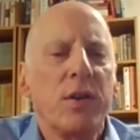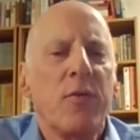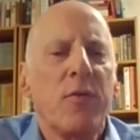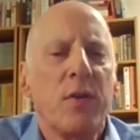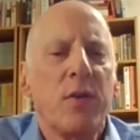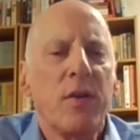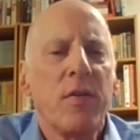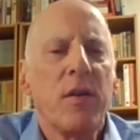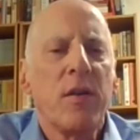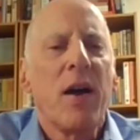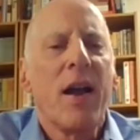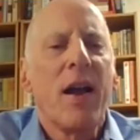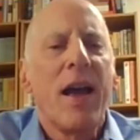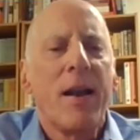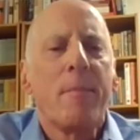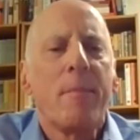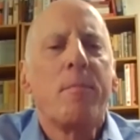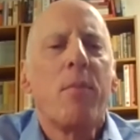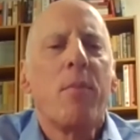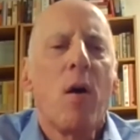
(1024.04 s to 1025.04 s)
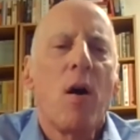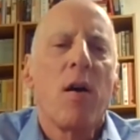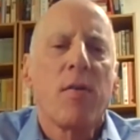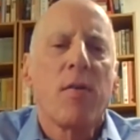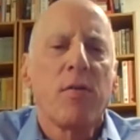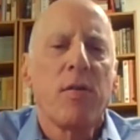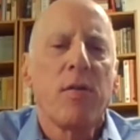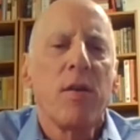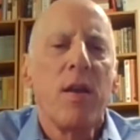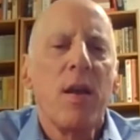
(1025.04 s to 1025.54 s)
difference. If I had a
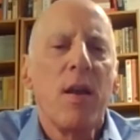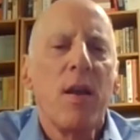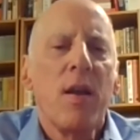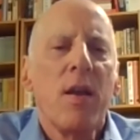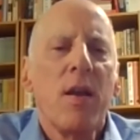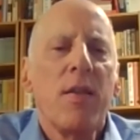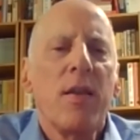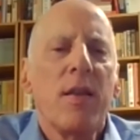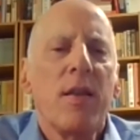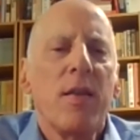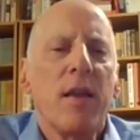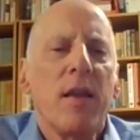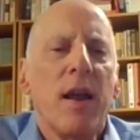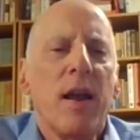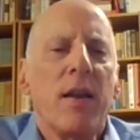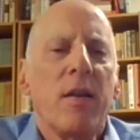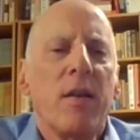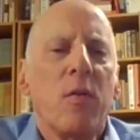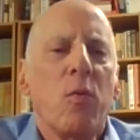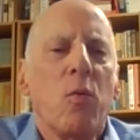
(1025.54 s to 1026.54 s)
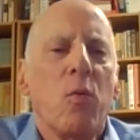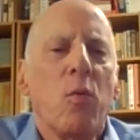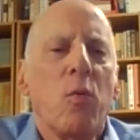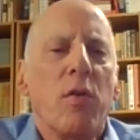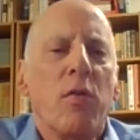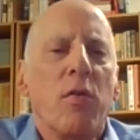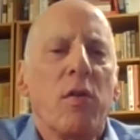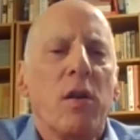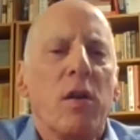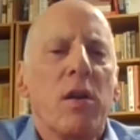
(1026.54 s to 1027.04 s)
boss that
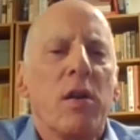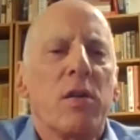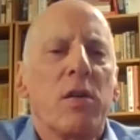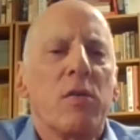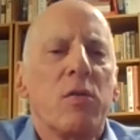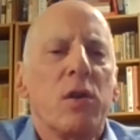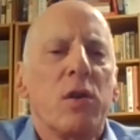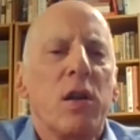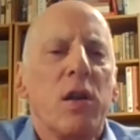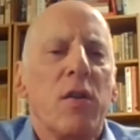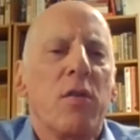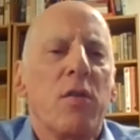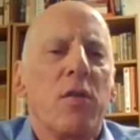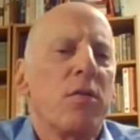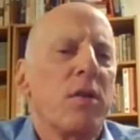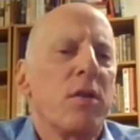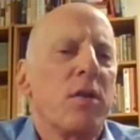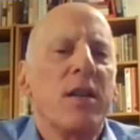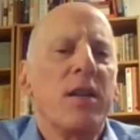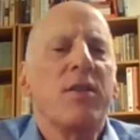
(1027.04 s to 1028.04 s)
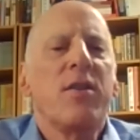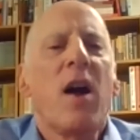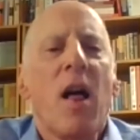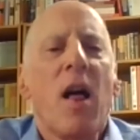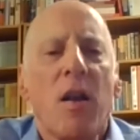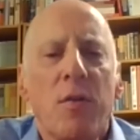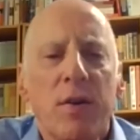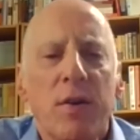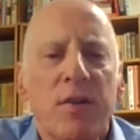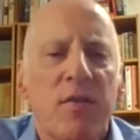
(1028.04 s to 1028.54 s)
was either
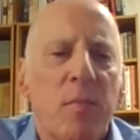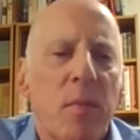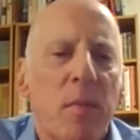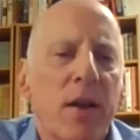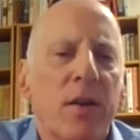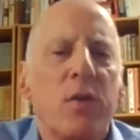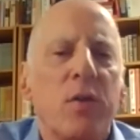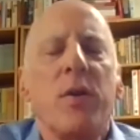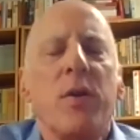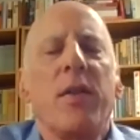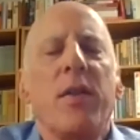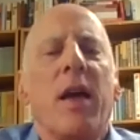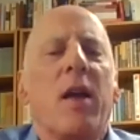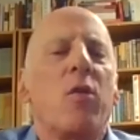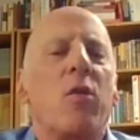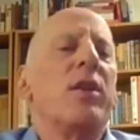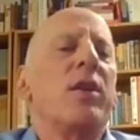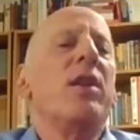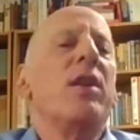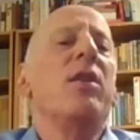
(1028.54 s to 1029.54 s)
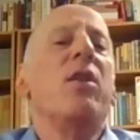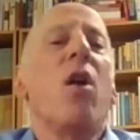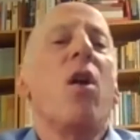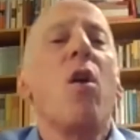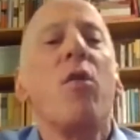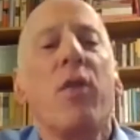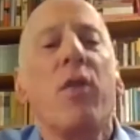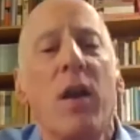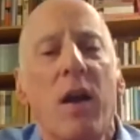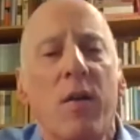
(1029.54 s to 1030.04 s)
intolerant of my doing that or didn't
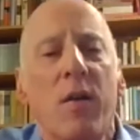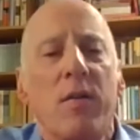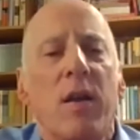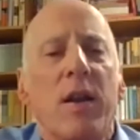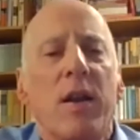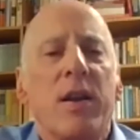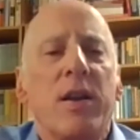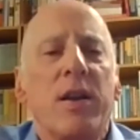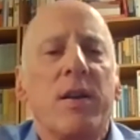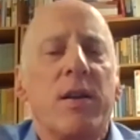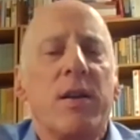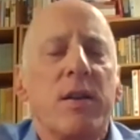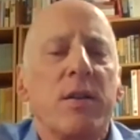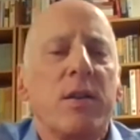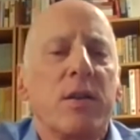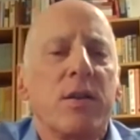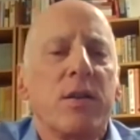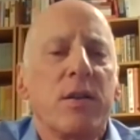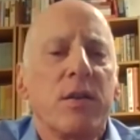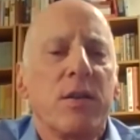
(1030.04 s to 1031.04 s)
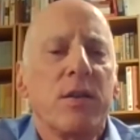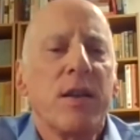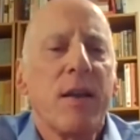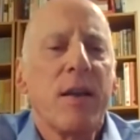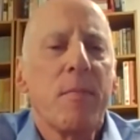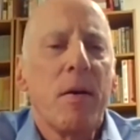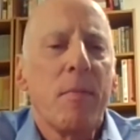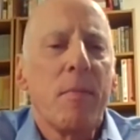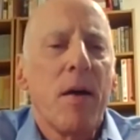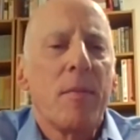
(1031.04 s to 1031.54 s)
know that I needed to
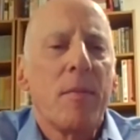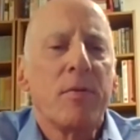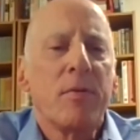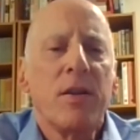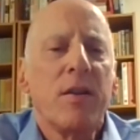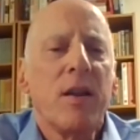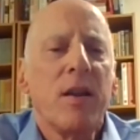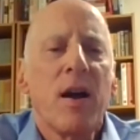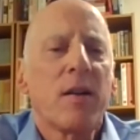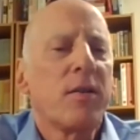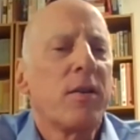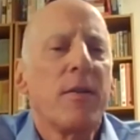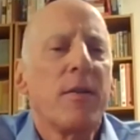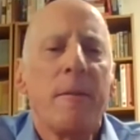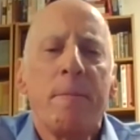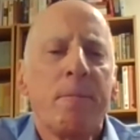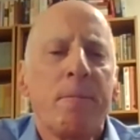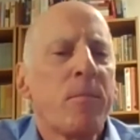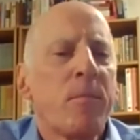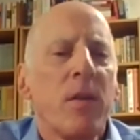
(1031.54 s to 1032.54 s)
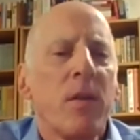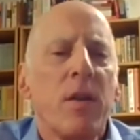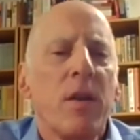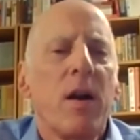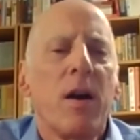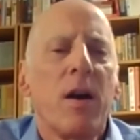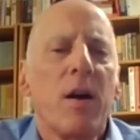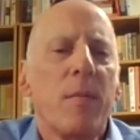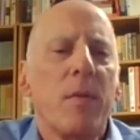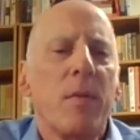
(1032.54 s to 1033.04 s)
take my mom to the doctor,
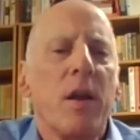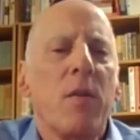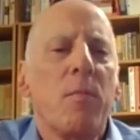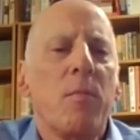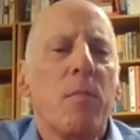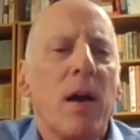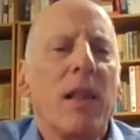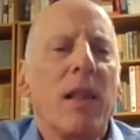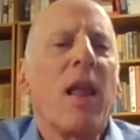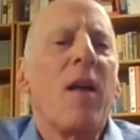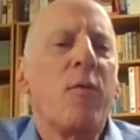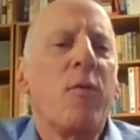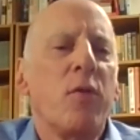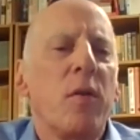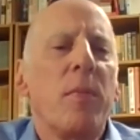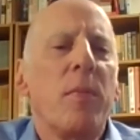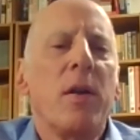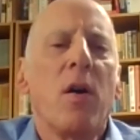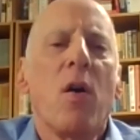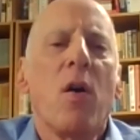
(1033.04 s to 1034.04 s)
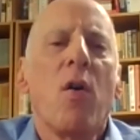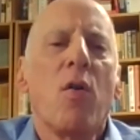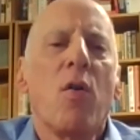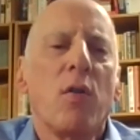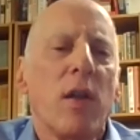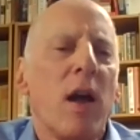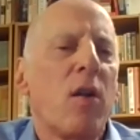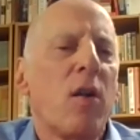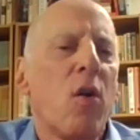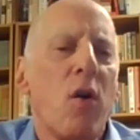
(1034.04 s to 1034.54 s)
my life would have been a
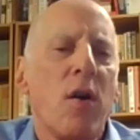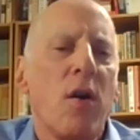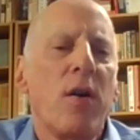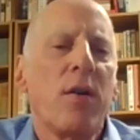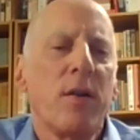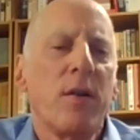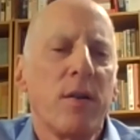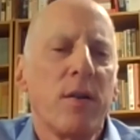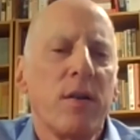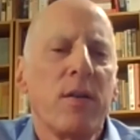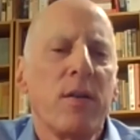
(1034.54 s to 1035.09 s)
whole lot harder.